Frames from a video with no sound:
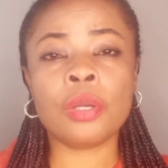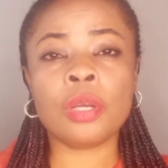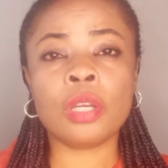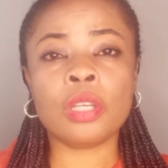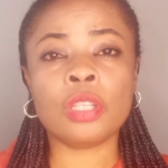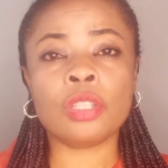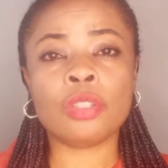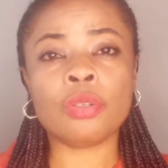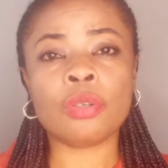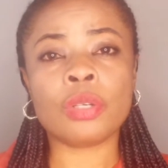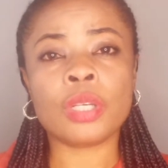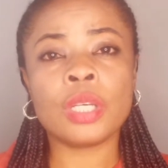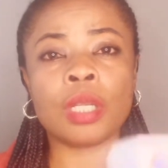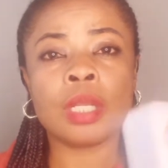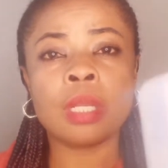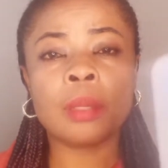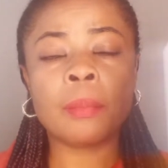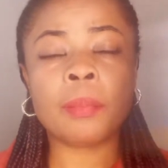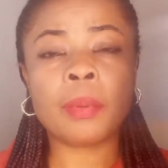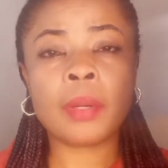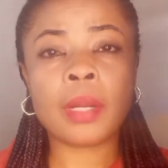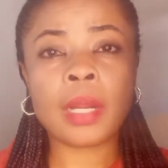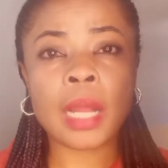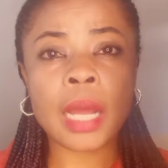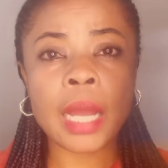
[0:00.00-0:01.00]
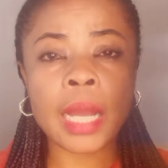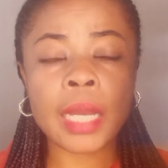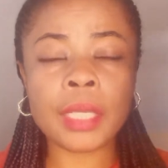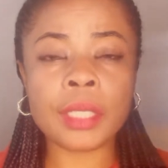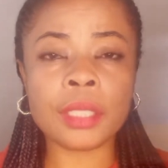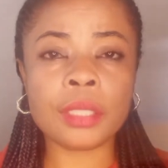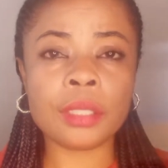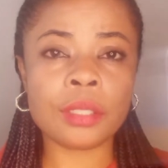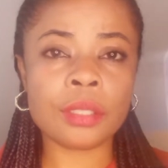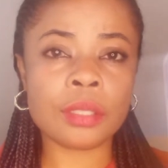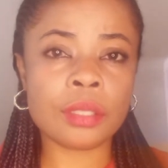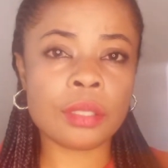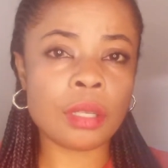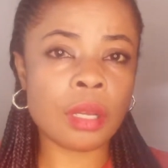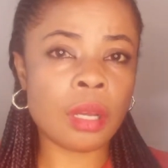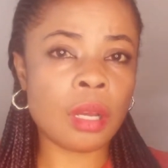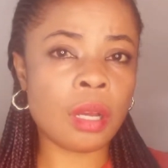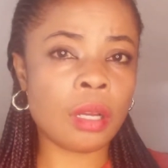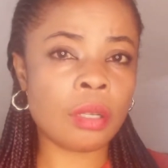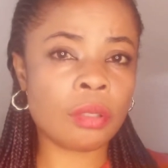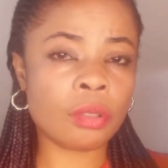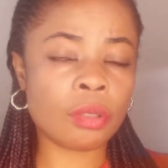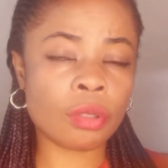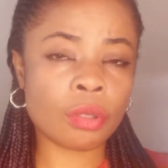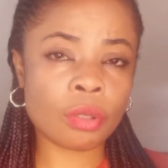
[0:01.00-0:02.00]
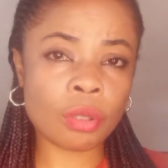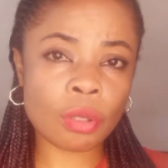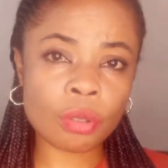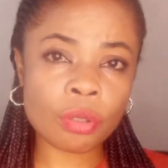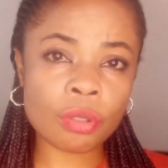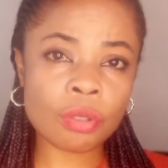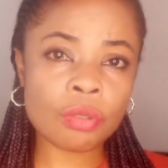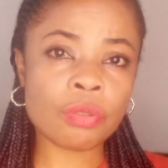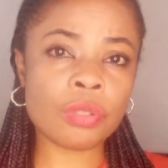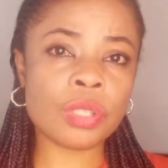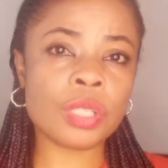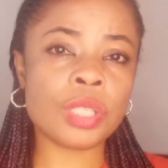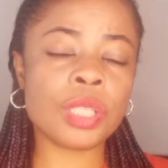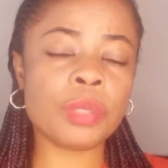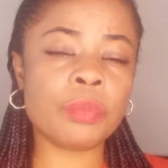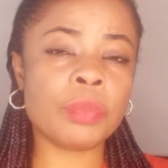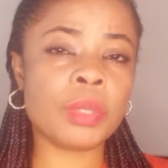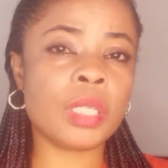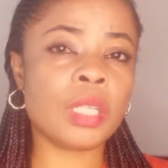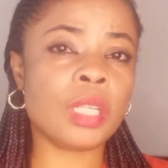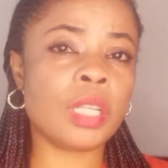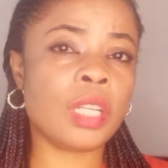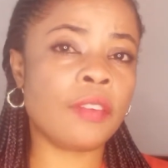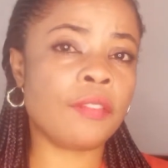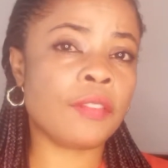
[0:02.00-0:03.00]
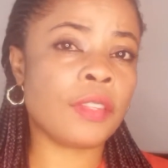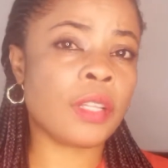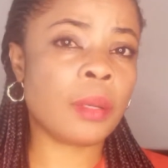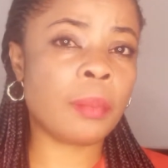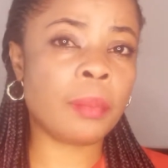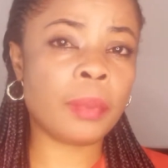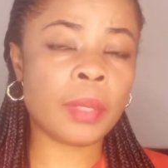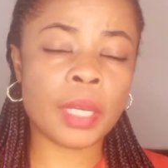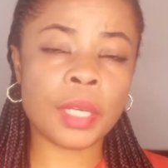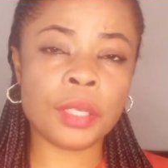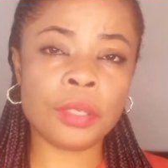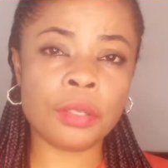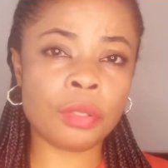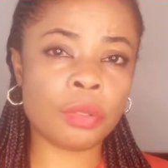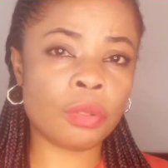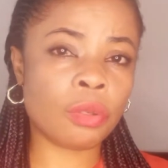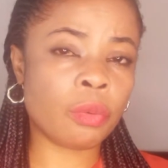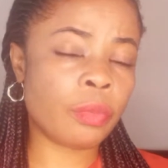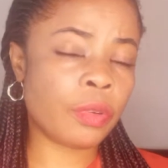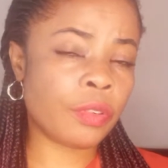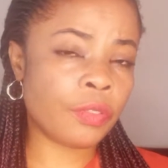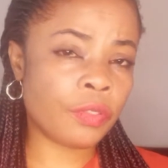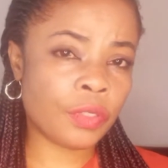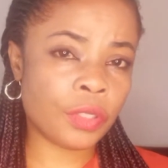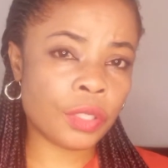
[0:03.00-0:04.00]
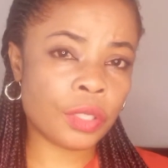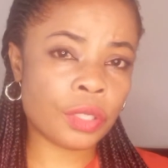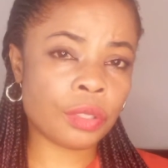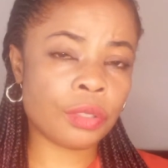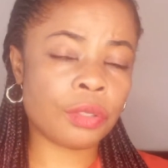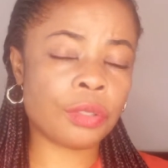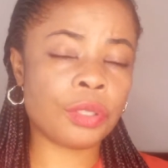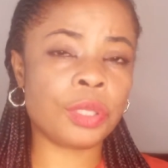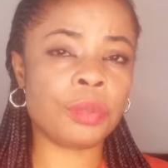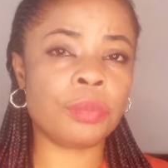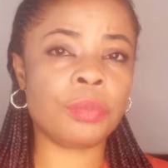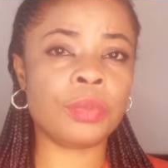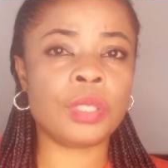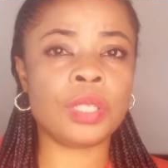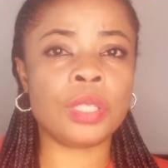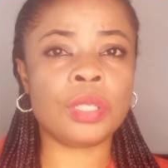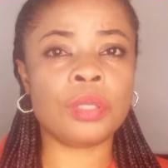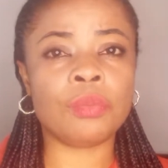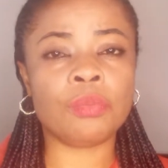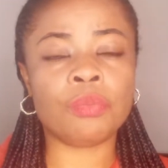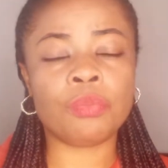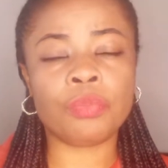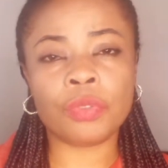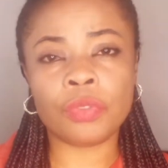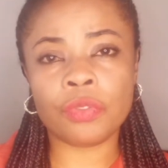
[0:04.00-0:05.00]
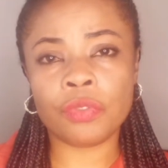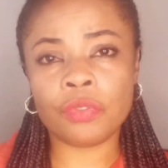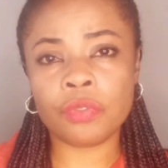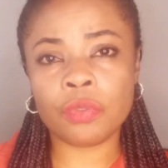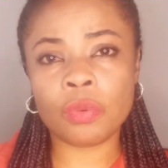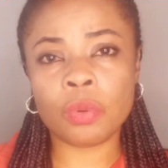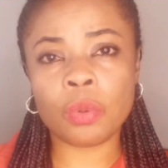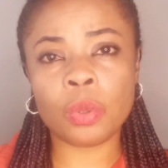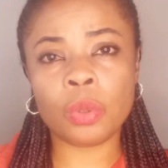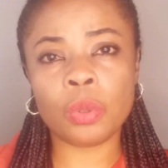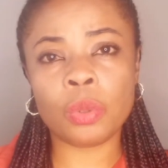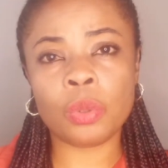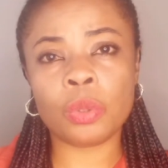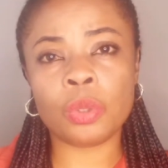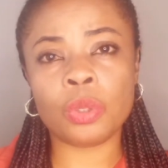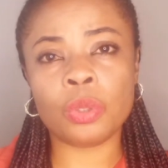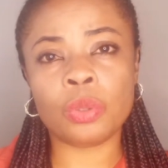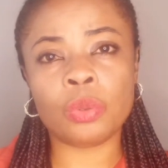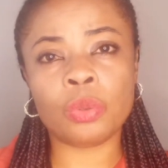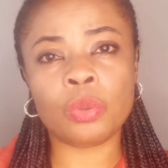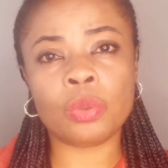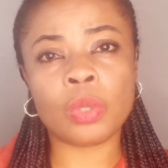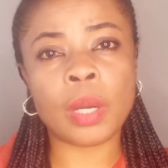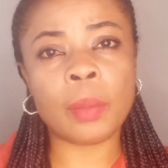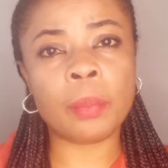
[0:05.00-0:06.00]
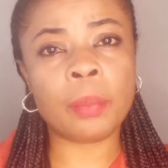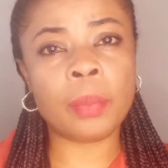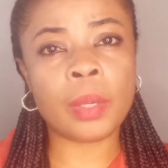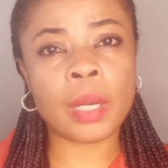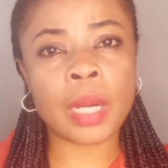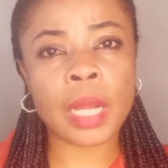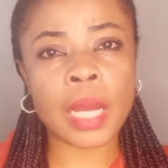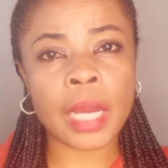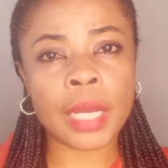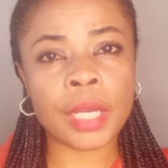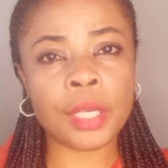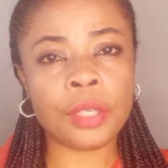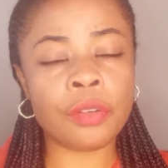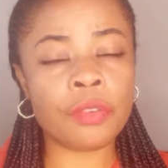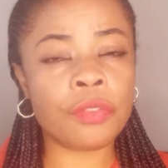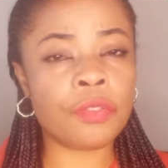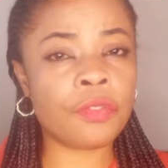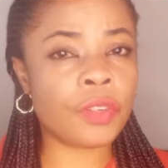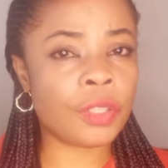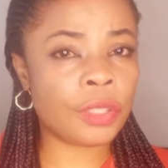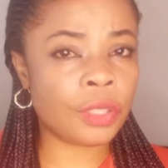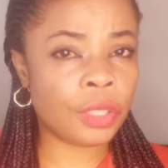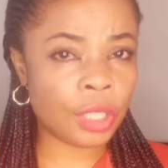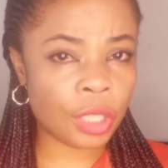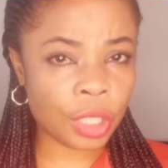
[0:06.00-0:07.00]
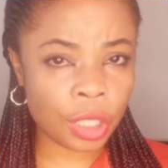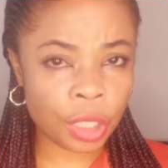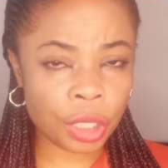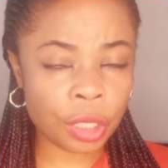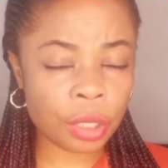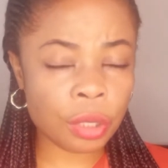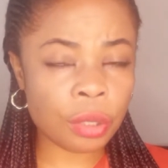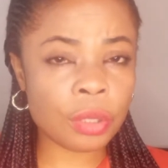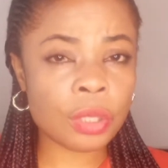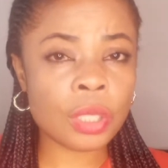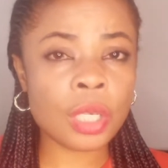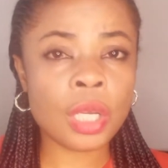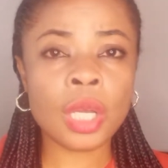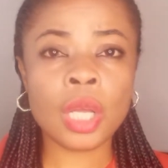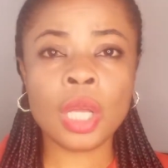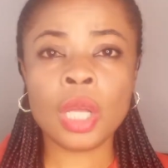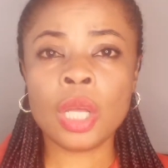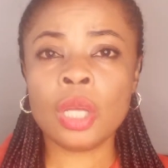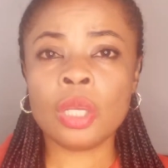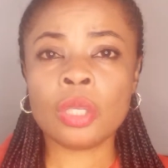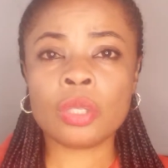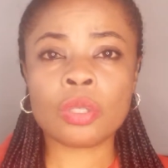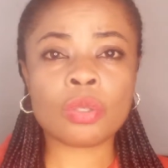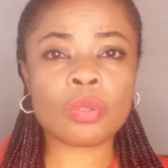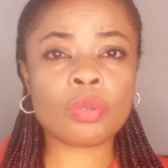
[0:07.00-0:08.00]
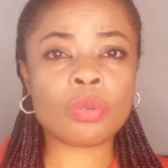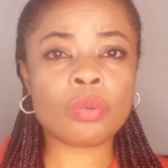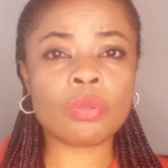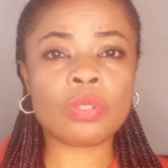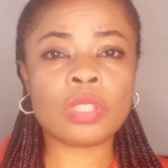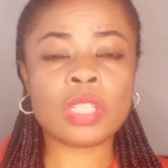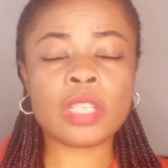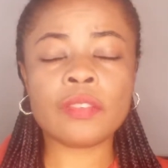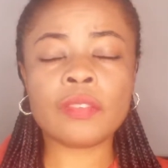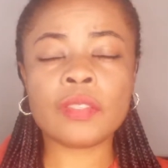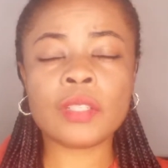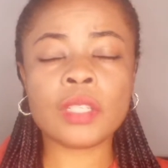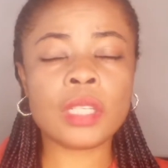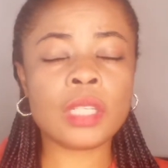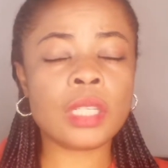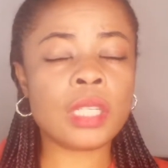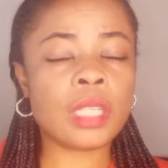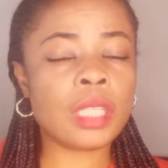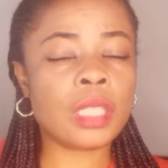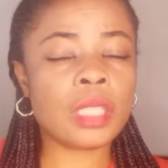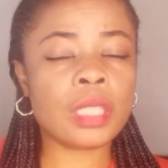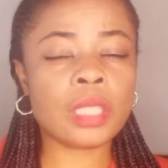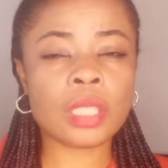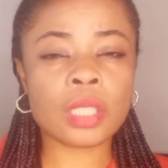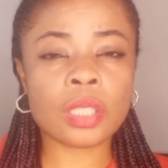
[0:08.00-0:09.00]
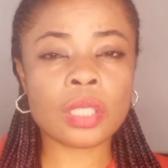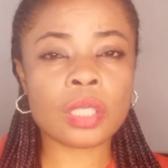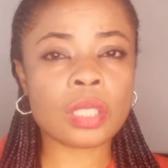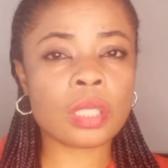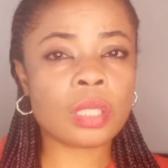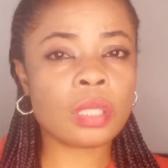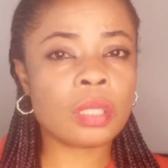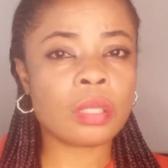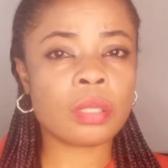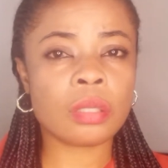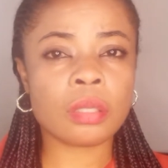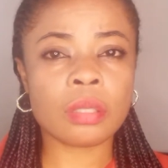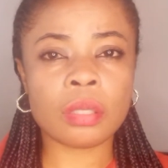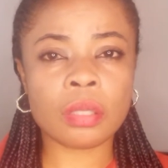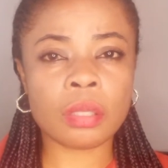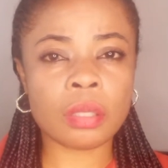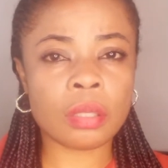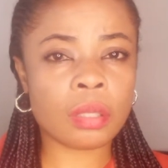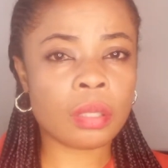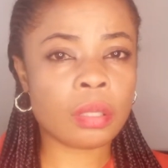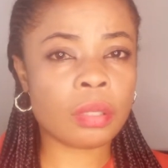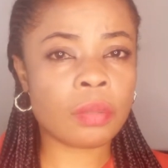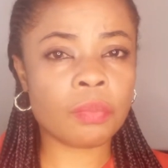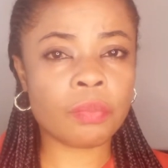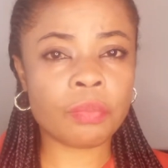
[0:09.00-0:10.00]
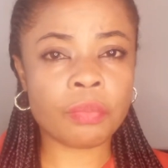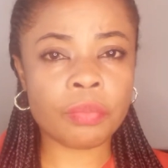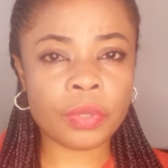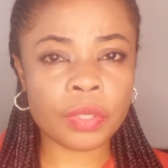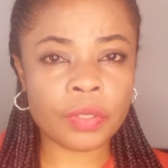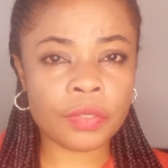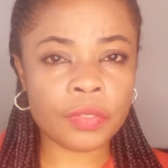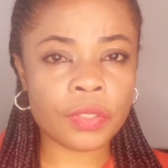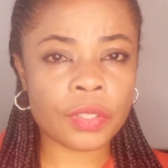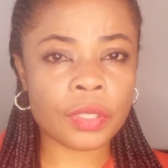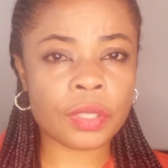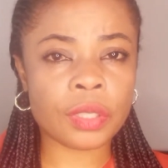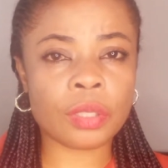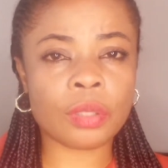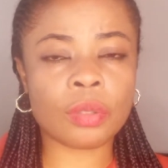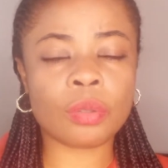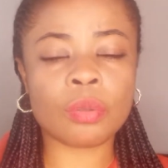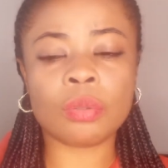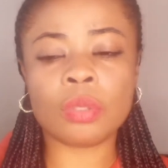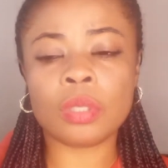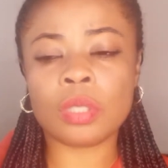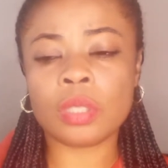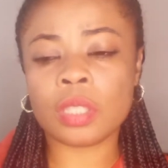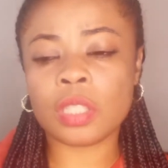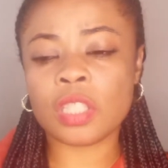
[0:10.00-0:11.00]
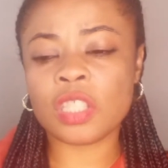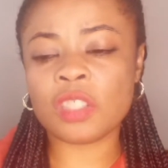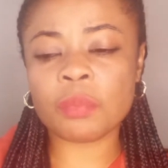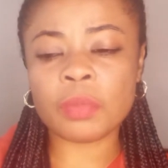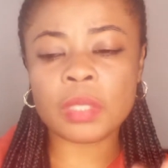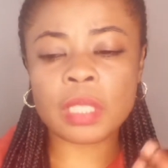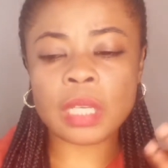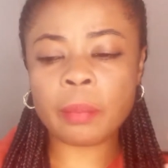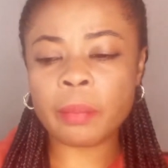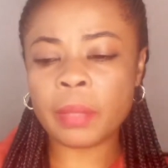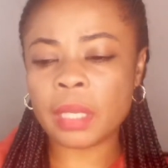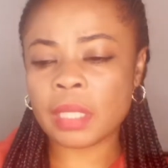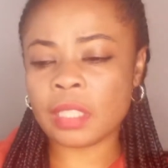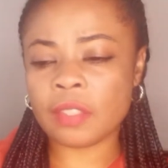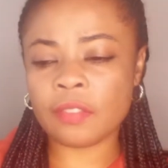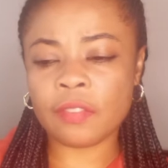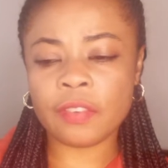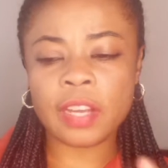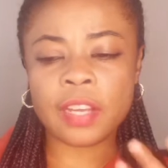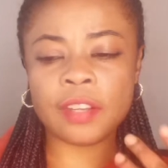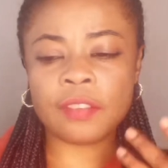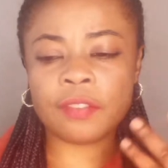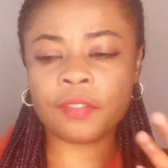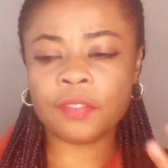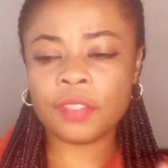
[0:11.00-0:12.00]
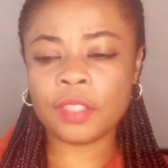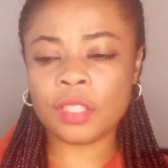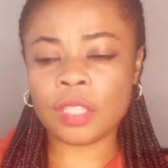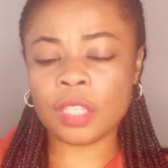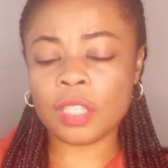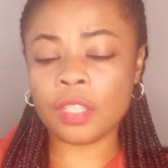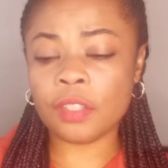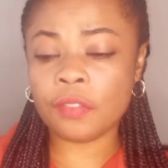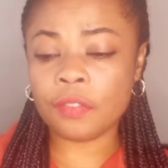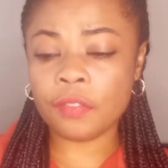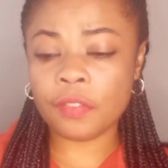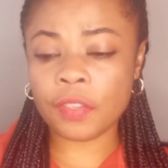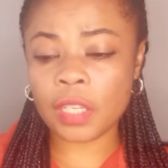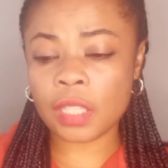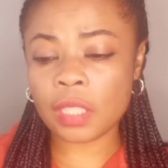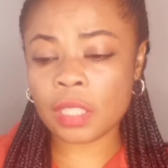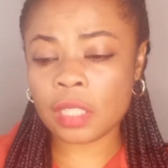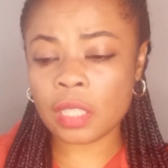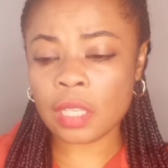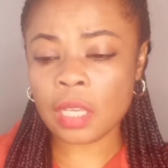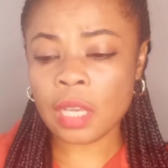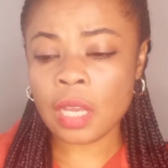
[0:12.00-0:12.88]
you can apply this sunscreen immediately after applying your normal face cream, then before you apply your foundation. So definitely this is perfect. So it gives me that mattify effect.